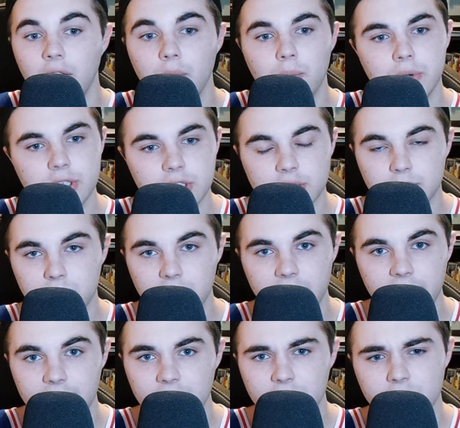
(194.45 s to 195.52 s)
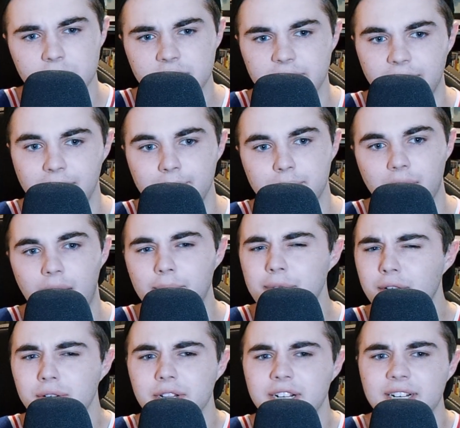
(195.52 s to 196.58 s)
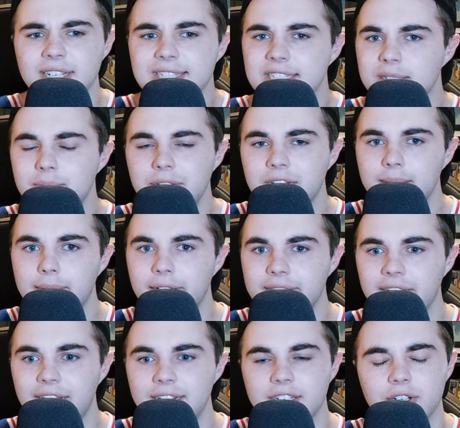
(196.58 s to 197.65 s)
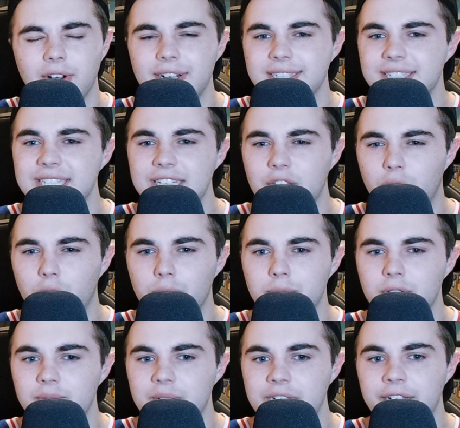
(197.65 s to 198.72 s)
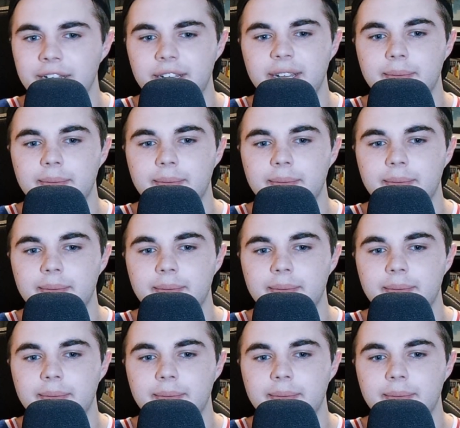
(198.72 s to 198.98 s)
which is pretty interesting, but I'm not really going to speak about that until I see the whole movie,